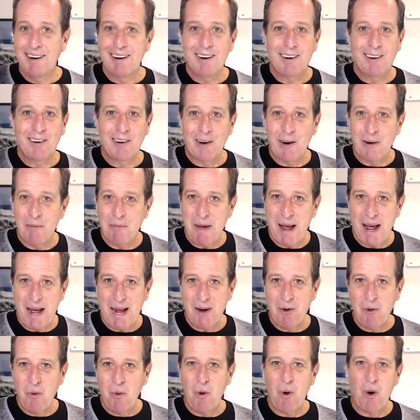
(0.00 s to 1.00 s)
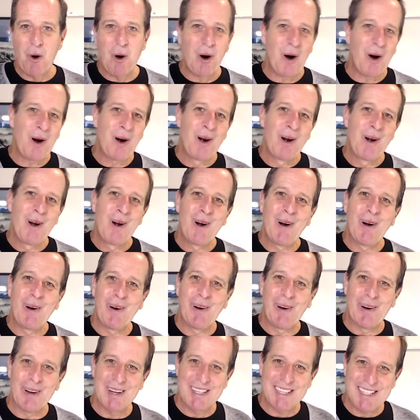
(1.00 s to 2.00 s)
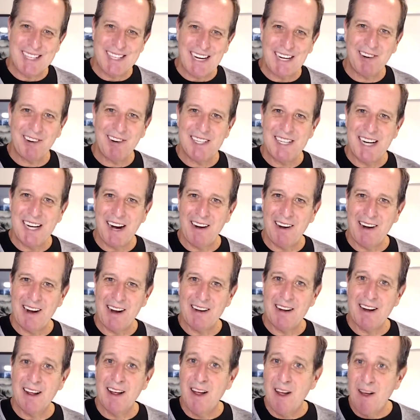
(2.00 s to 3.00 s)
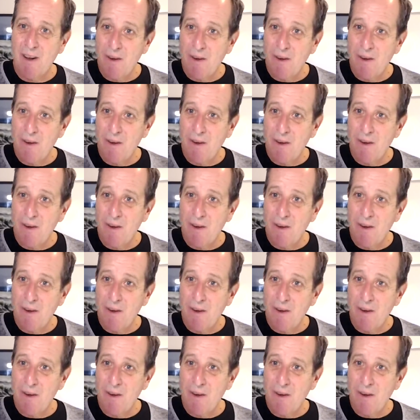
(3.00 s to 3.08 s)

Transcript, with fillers: or a Man o' War or a secretariat